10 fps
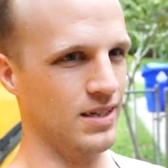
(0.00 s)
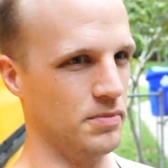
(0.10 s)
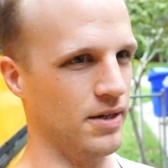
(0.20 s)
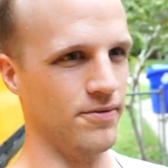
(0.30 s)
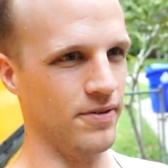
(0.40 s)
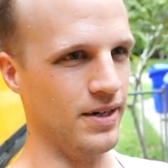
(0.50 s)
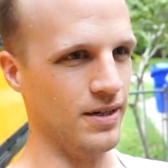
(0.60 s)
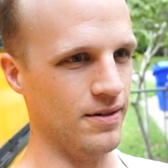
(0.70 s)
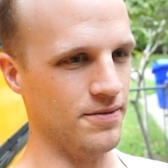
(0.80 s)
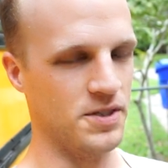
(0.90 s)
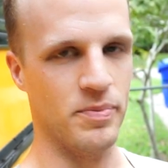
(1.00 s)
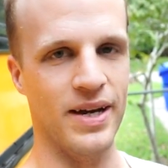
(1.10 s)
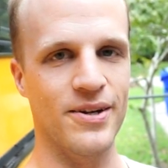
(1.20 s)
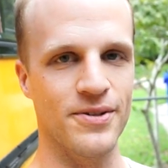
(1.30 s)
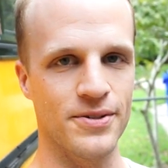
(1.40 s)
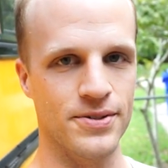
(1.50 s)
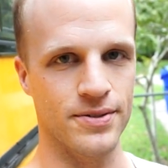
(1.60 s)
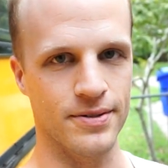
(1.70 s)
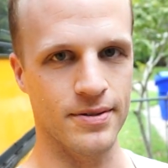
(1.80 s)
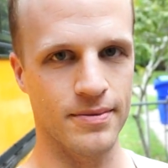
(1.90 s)
I'm not afraid of
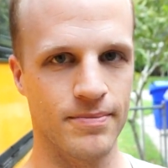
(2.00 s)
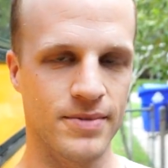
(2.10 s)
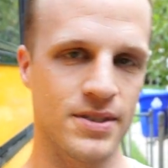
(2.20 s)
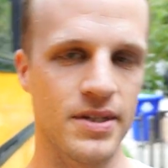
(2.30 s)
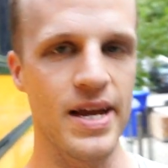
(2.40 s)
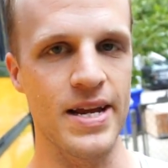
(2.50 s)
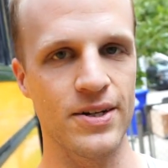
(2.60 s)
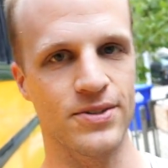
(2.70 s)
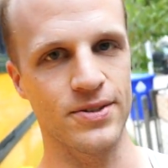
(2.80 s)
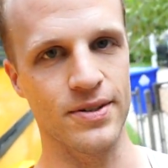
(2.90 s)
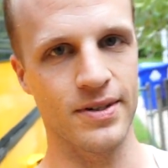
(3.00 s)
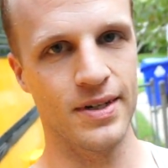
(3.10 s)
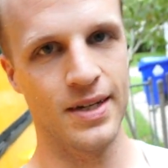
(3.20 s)
spiders or snakes or